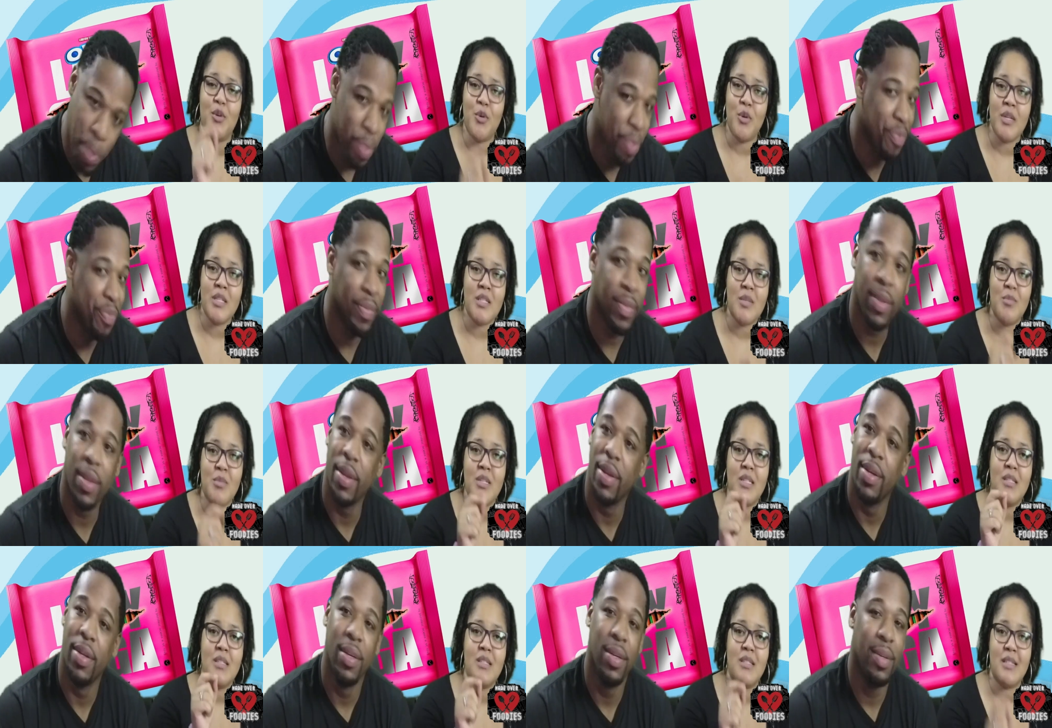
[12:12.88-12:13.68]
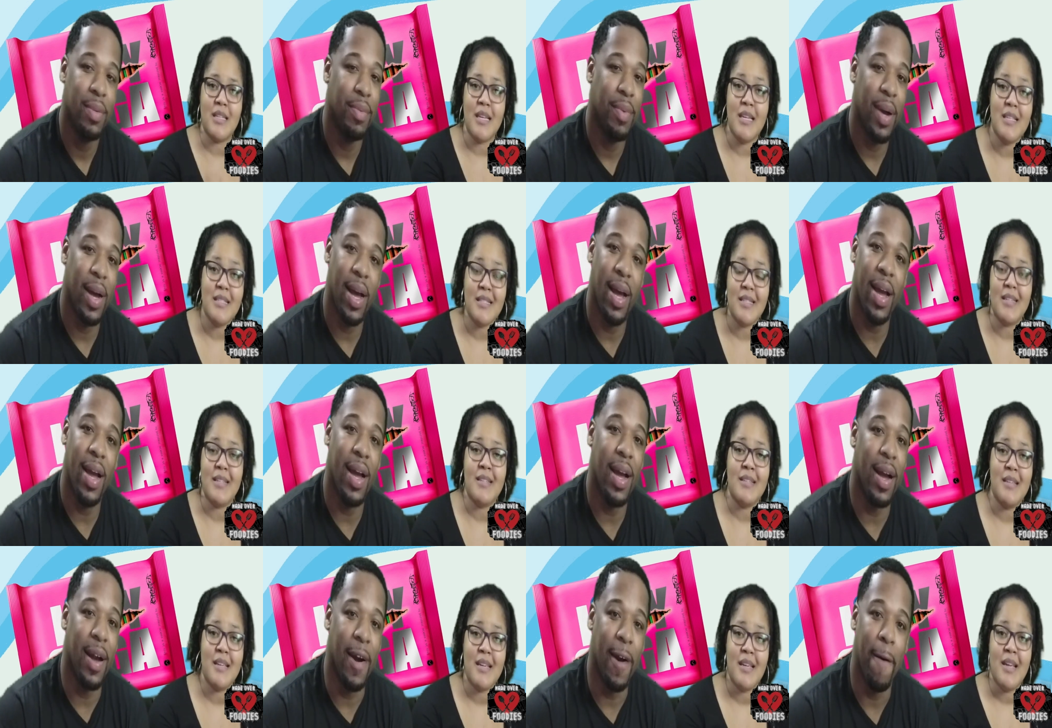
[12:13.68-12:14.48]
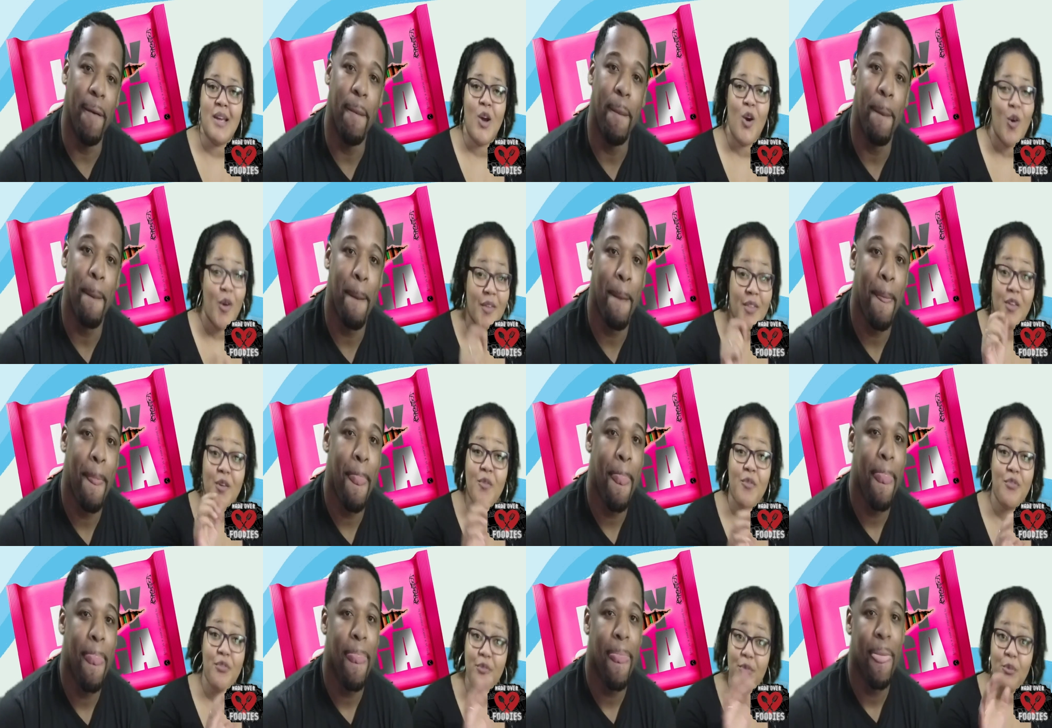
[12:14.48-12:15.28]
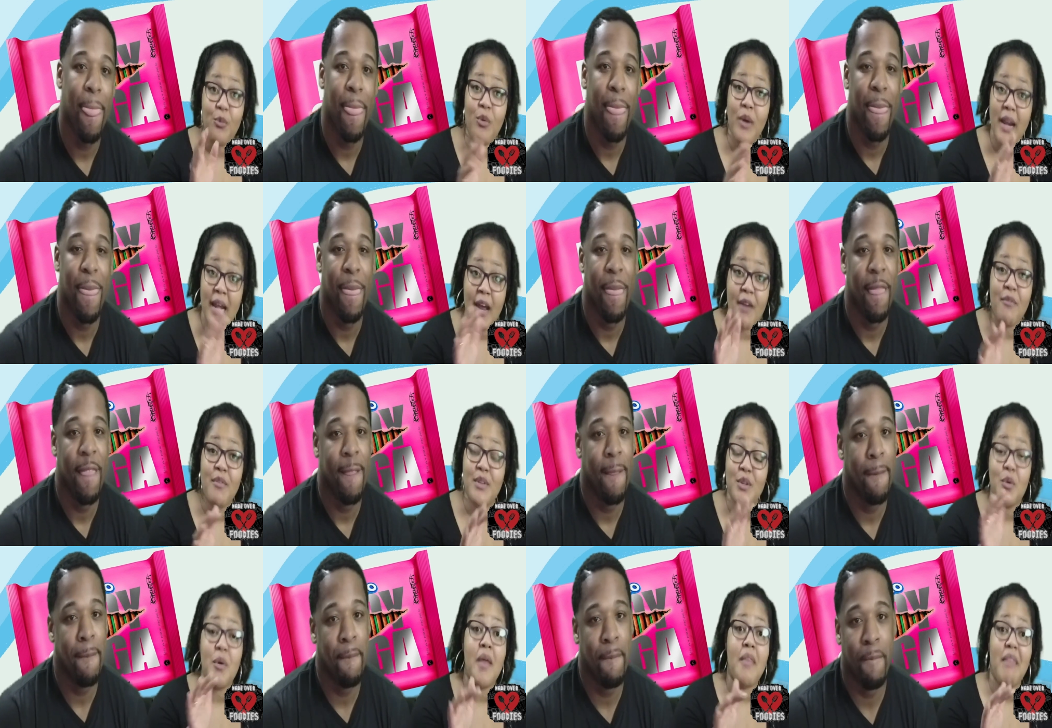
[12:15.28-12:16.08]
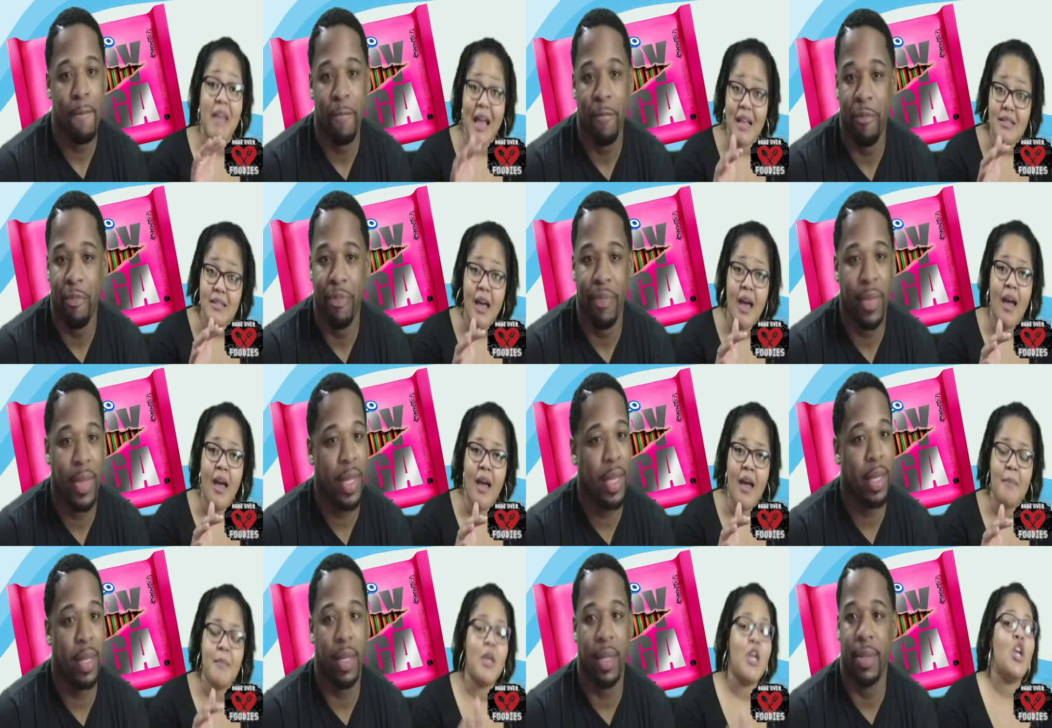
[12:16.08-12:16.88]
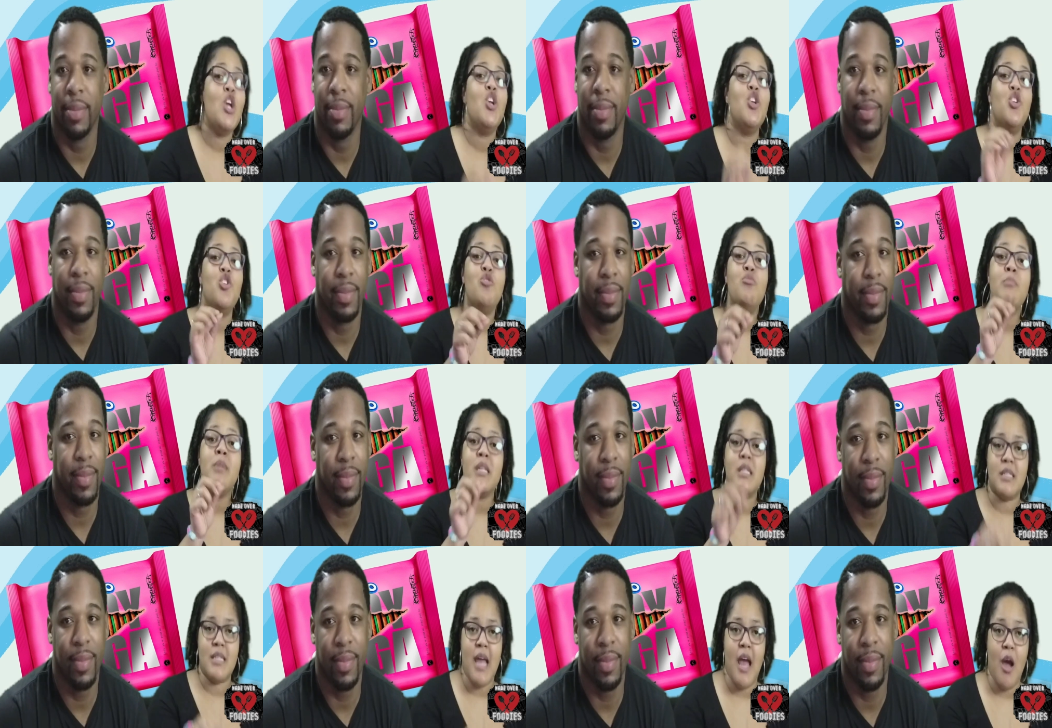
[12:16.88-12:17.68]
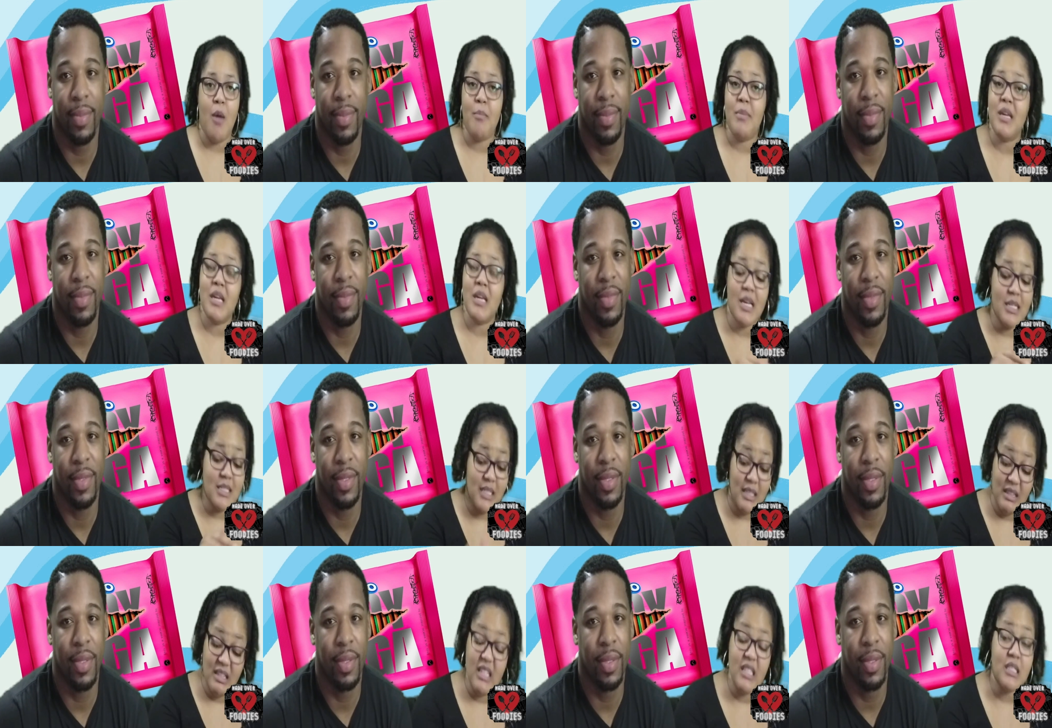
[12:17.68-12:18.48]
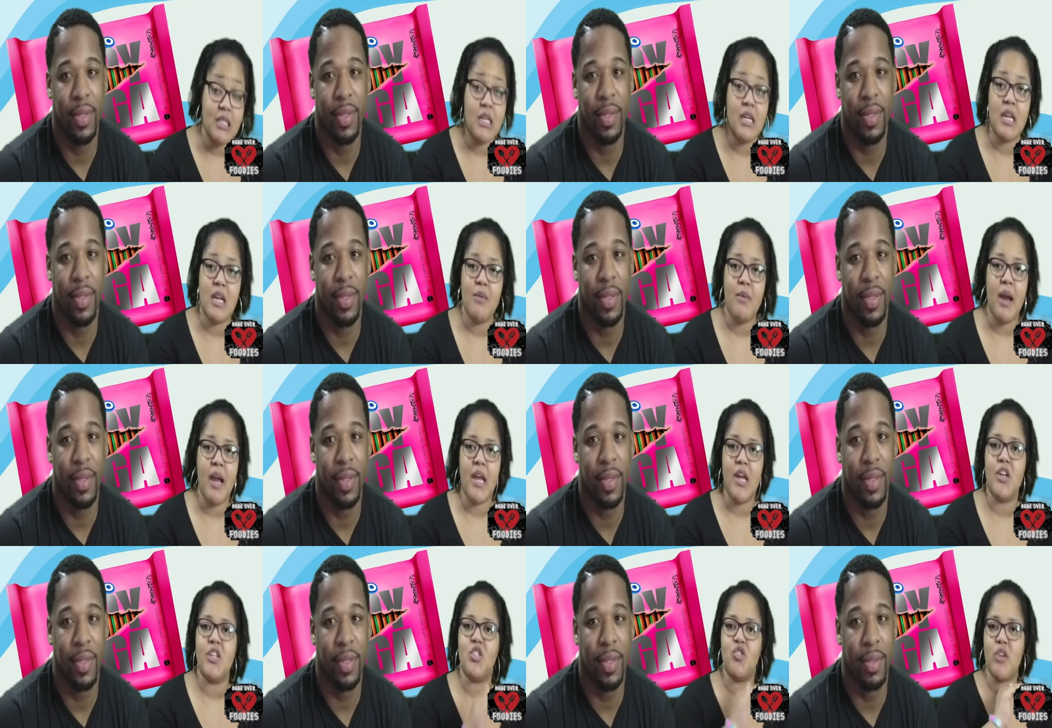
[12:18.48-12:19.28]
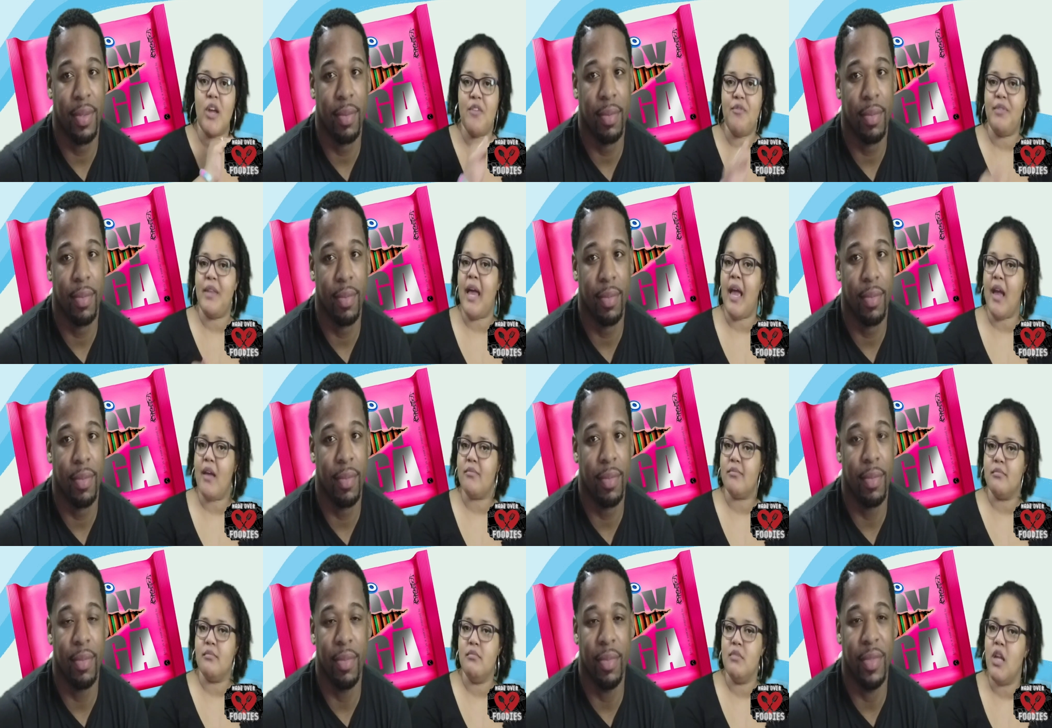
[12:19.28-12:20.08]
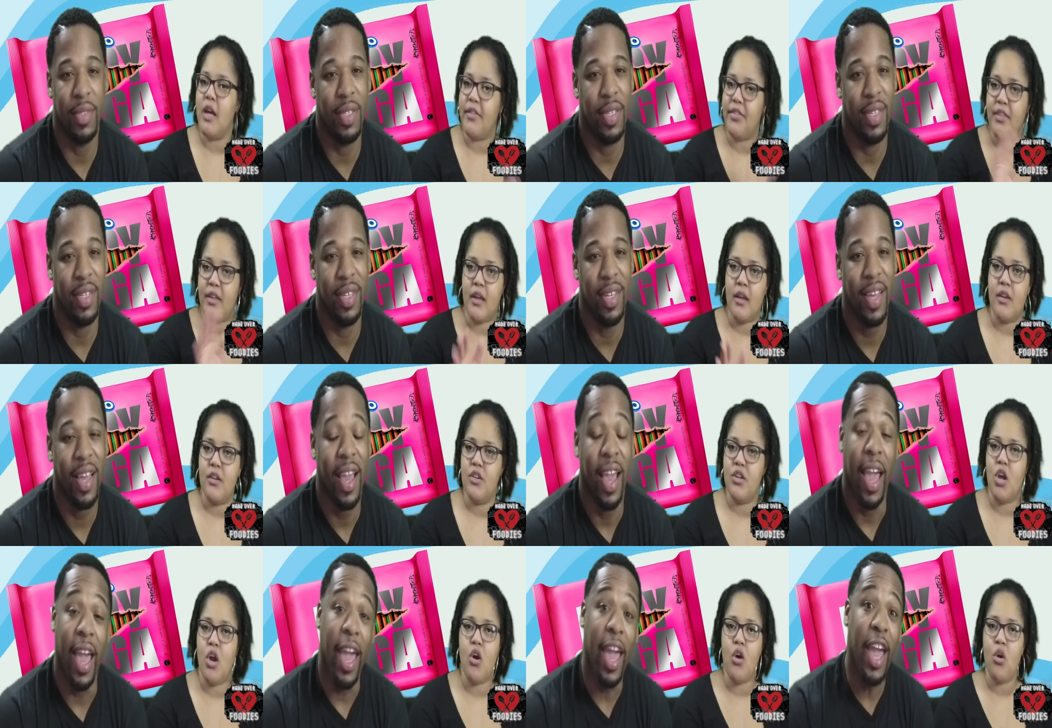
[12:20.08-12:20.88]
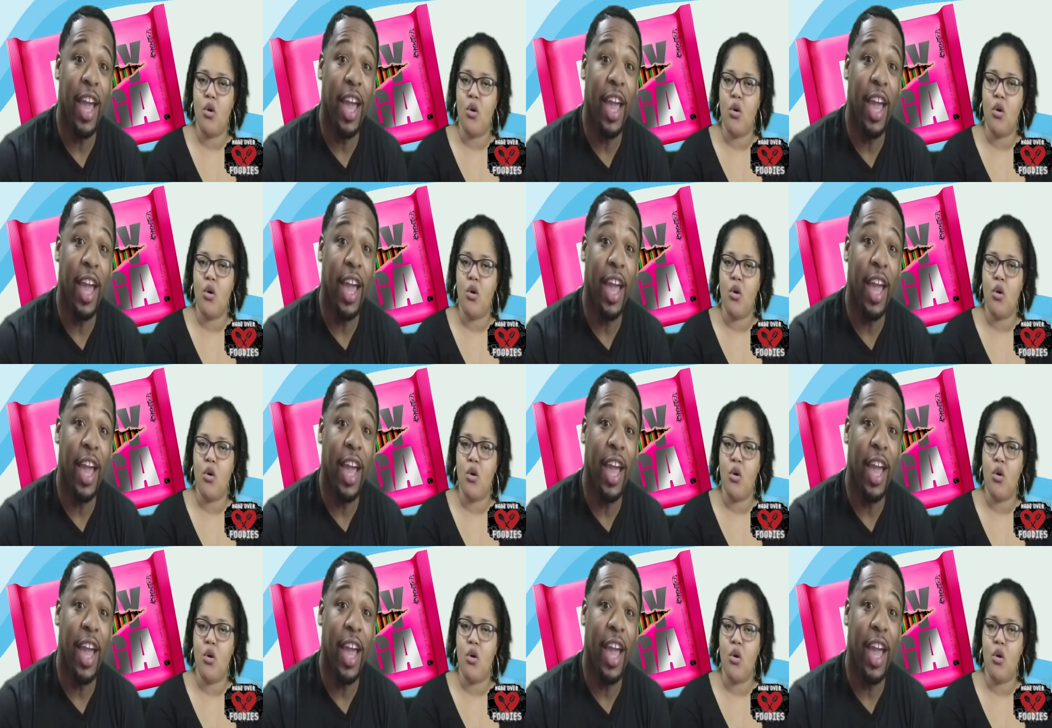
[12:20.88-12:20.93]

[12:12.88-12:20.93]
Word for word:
Speaker 1: Christmas season wow. or the whatever during that time, you missed out because this cookie right here is straight flat, nothing. No,